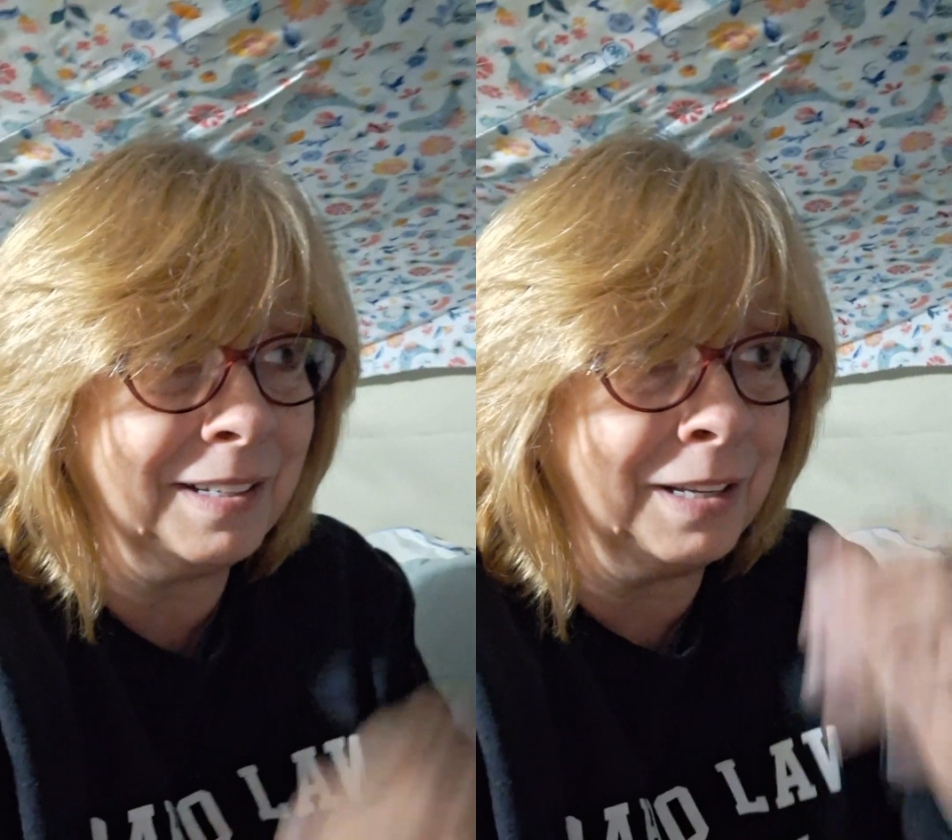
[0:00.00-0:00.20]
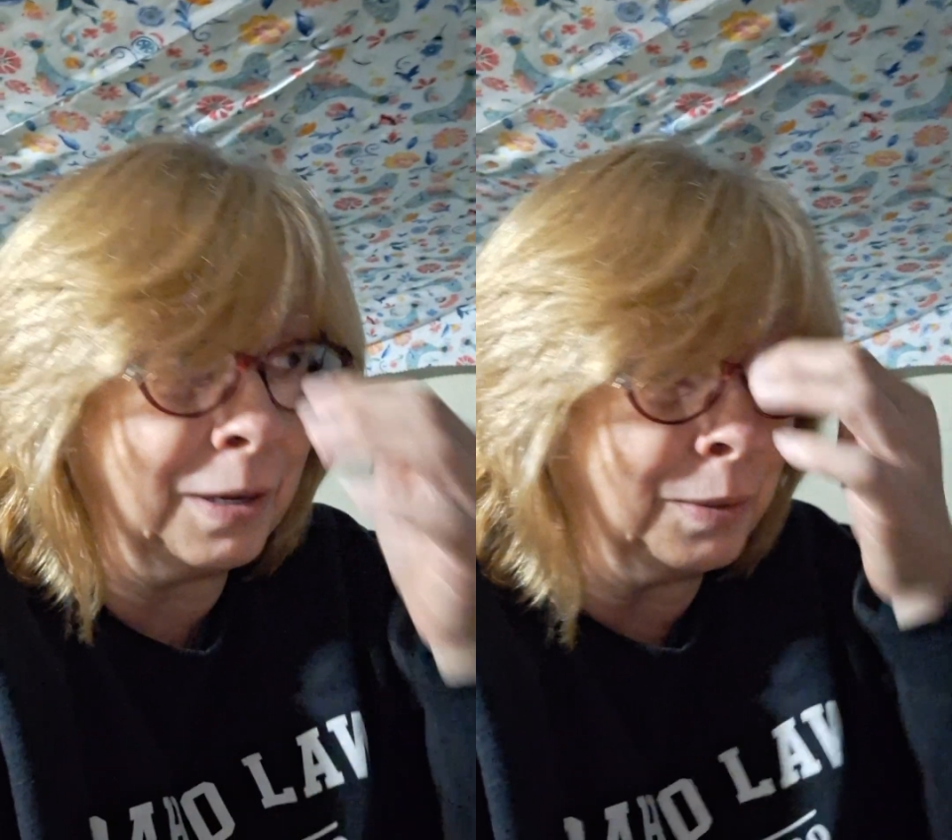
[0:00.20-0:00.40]

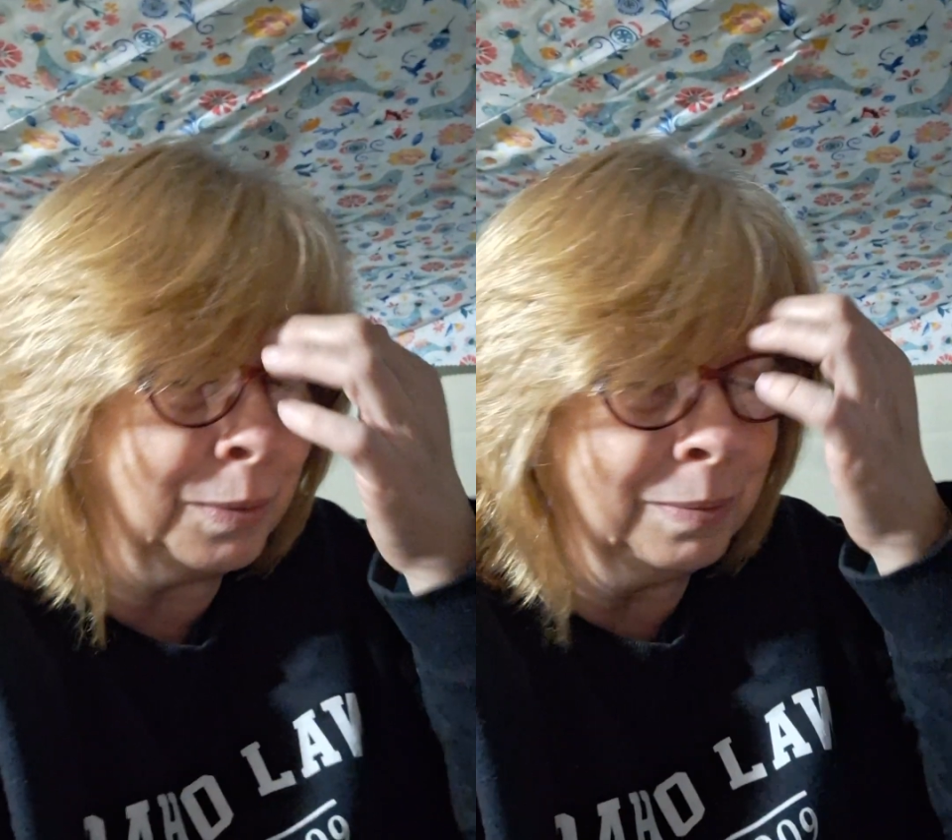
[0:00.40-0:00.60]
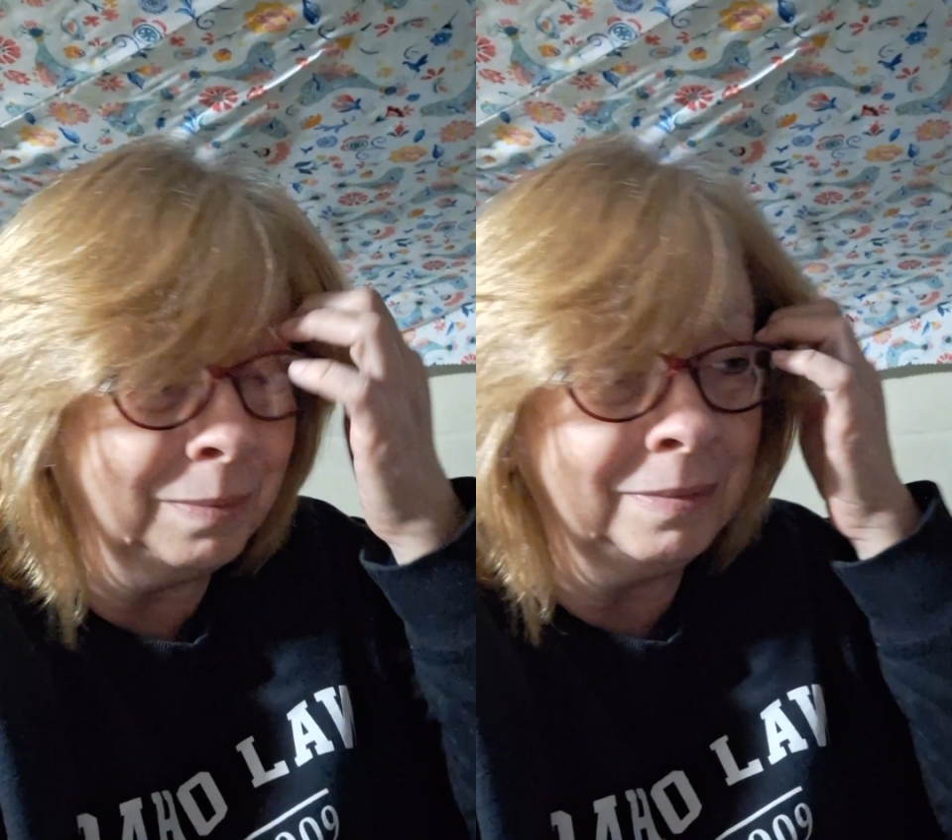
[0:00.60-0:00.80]

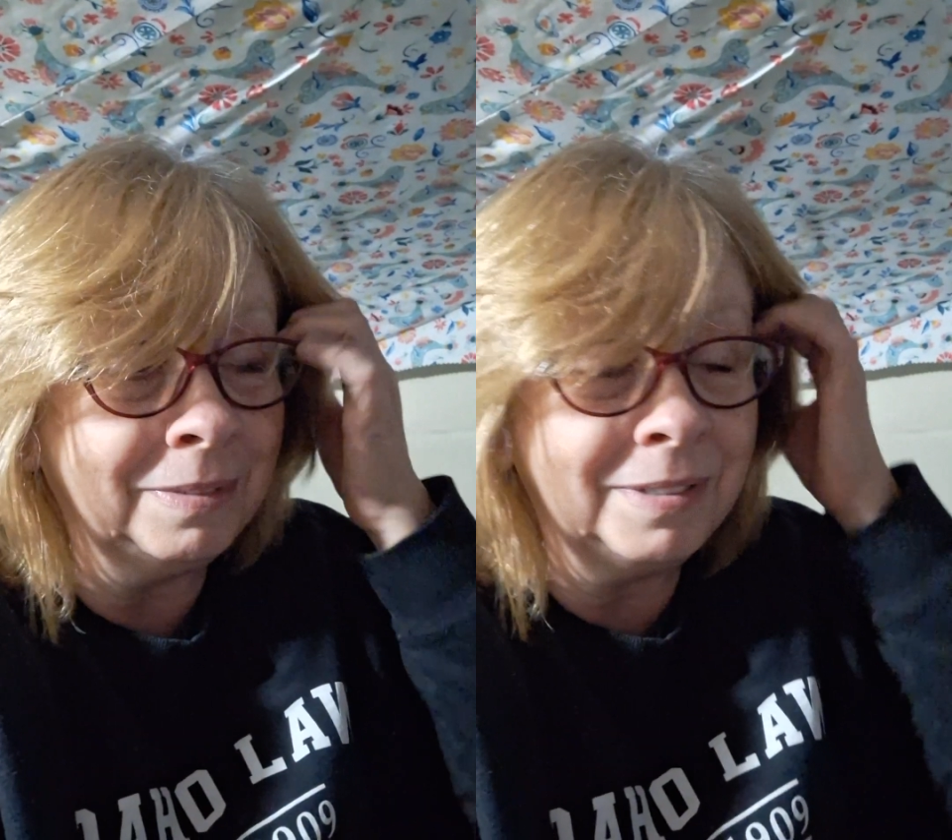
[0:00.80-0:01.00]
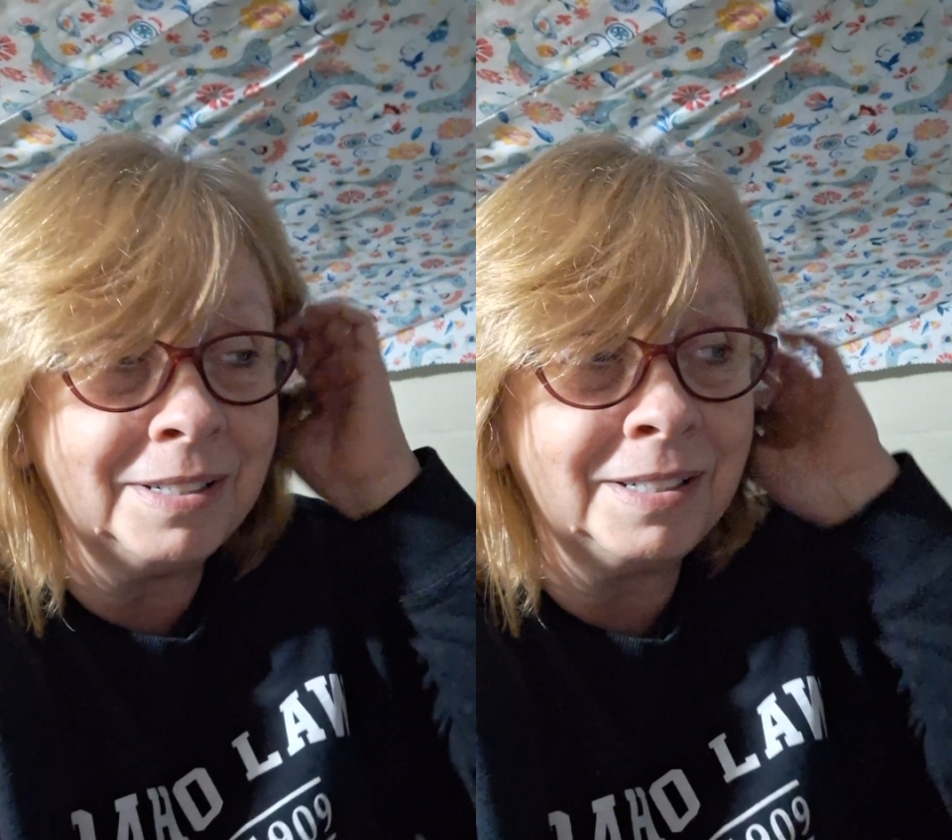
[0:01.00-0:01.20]
go
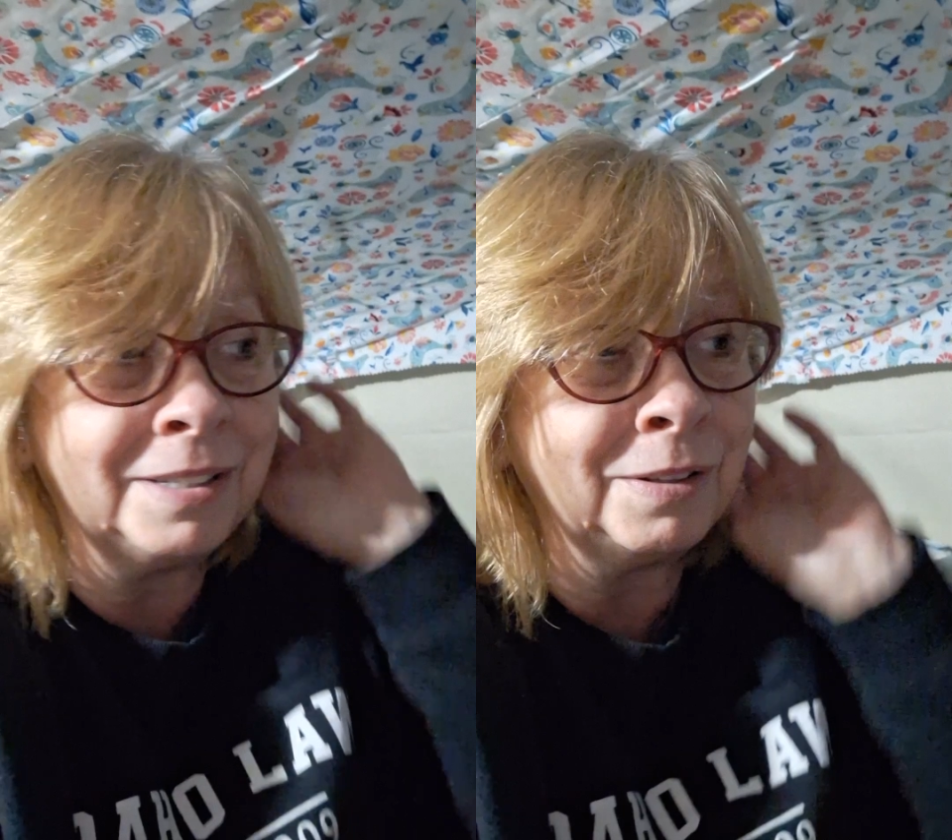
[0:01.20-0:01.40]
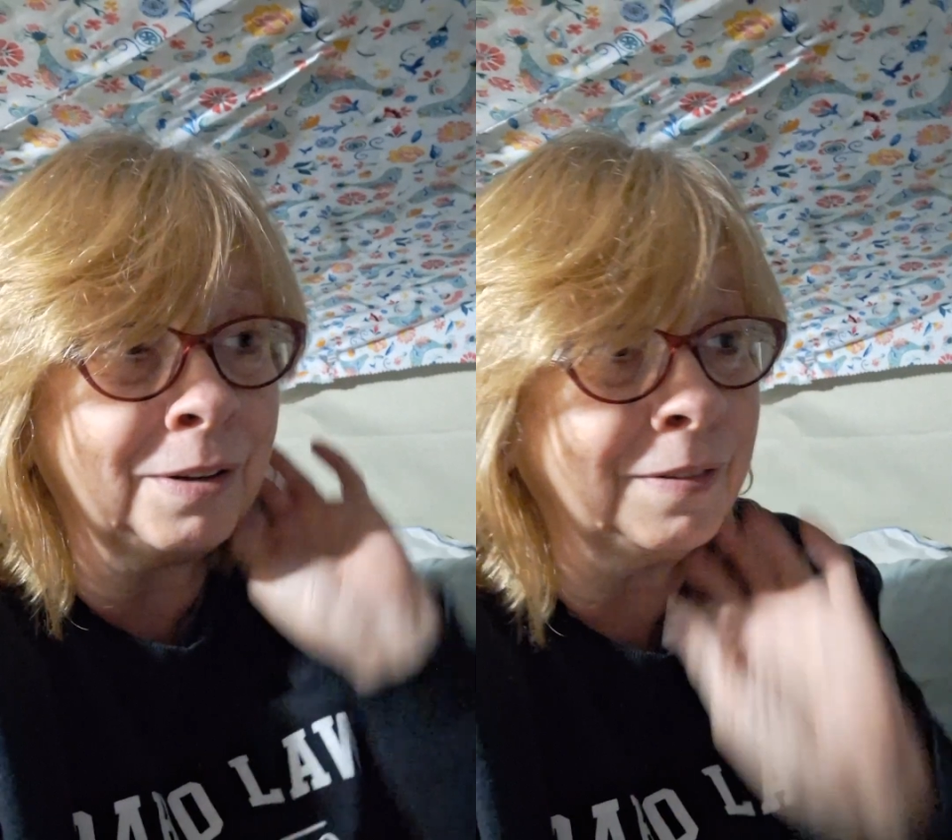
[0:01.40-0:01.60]

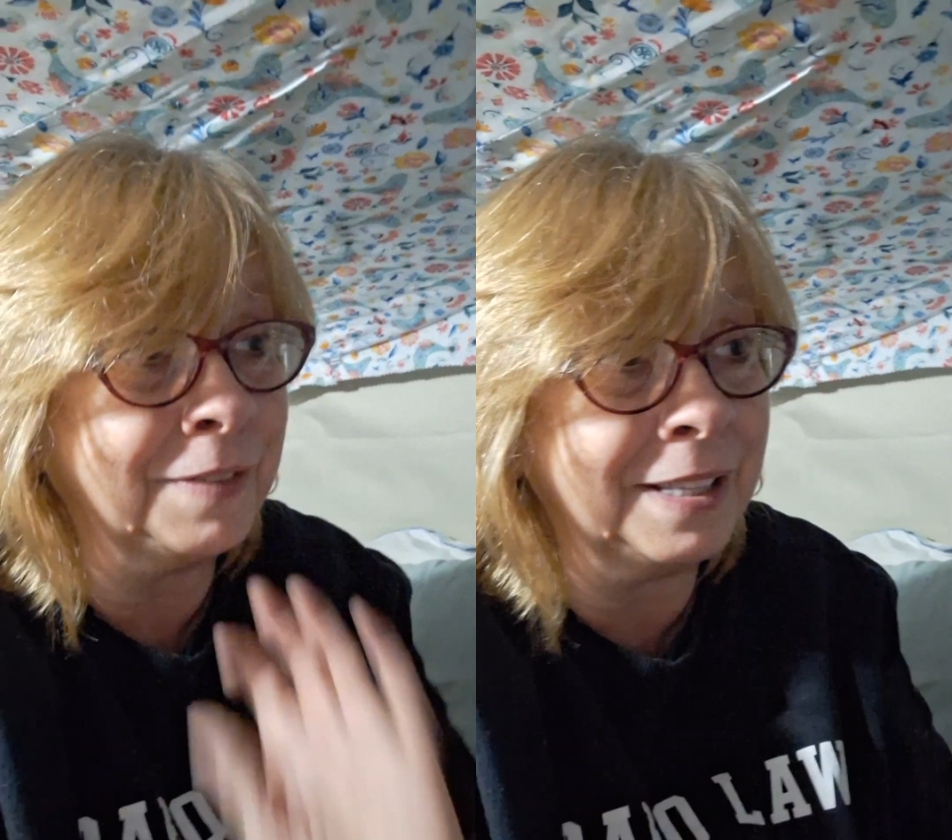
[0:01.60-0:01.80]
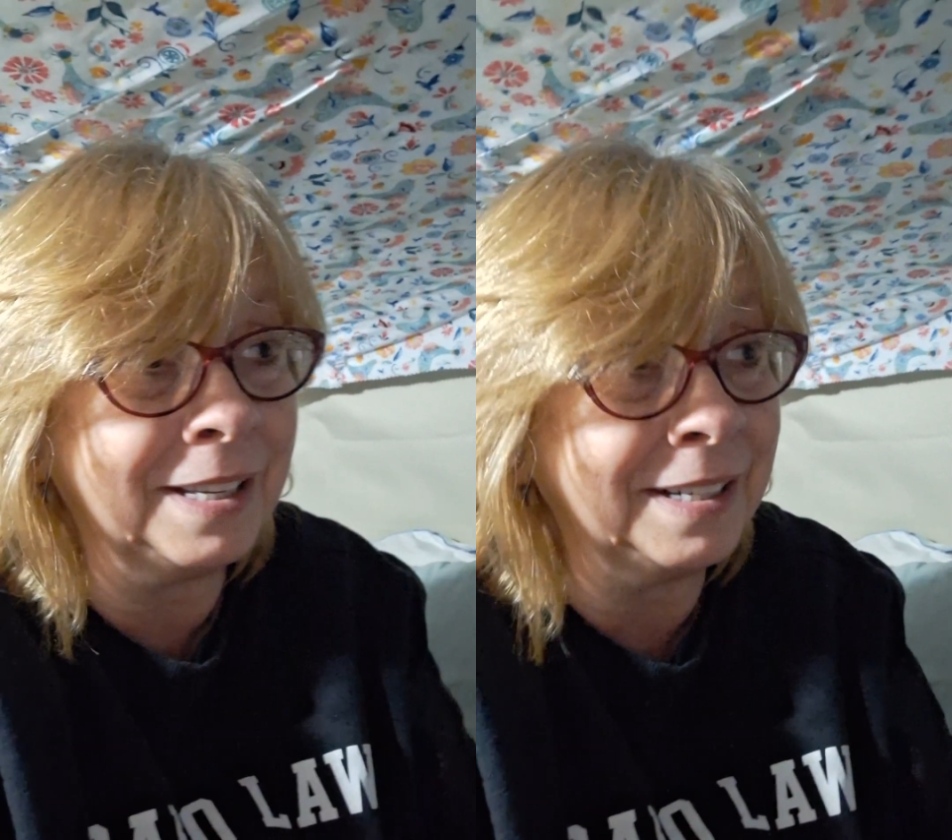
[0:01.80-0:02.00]
to the
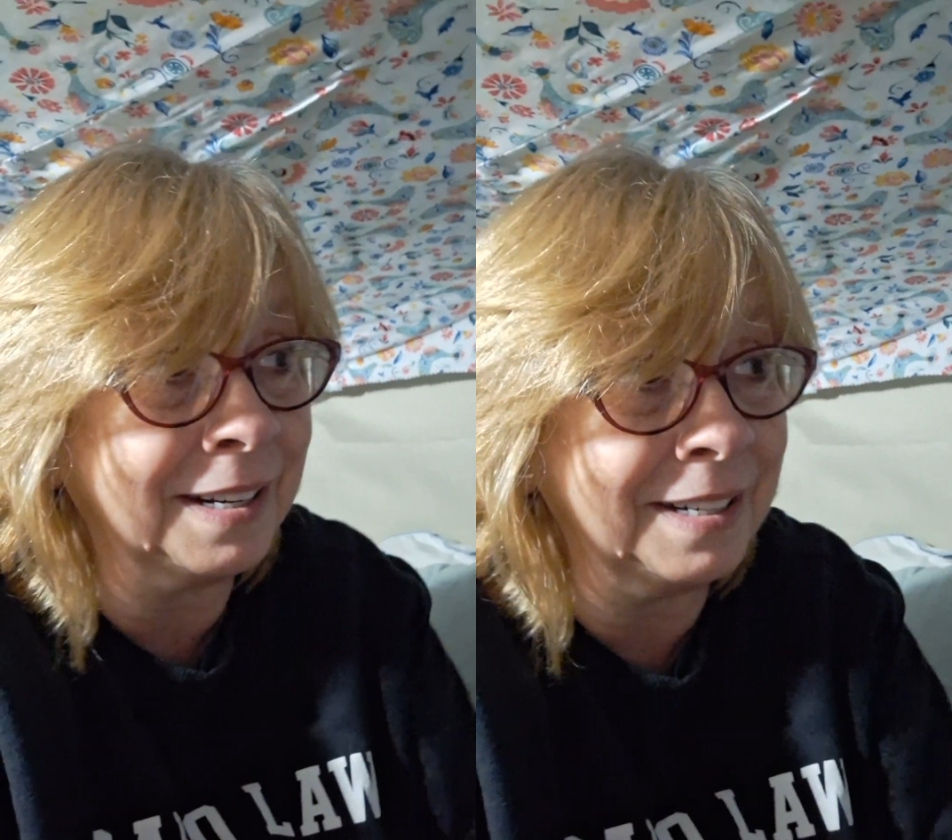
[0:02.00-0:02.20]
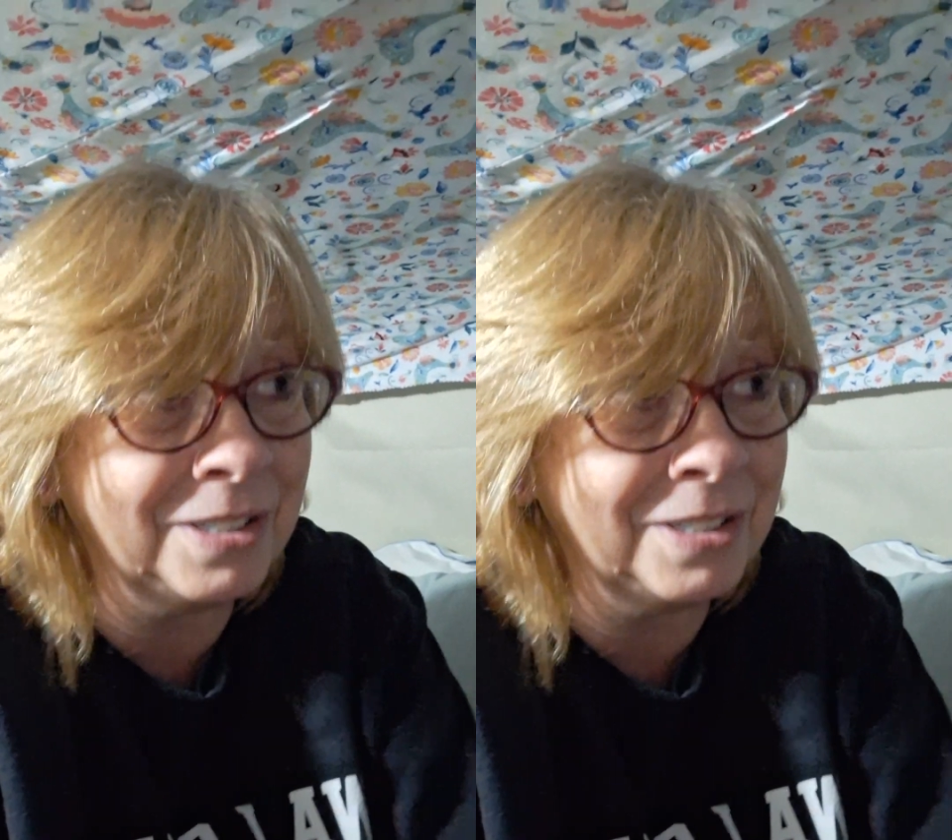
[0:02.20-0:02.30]
RV that night.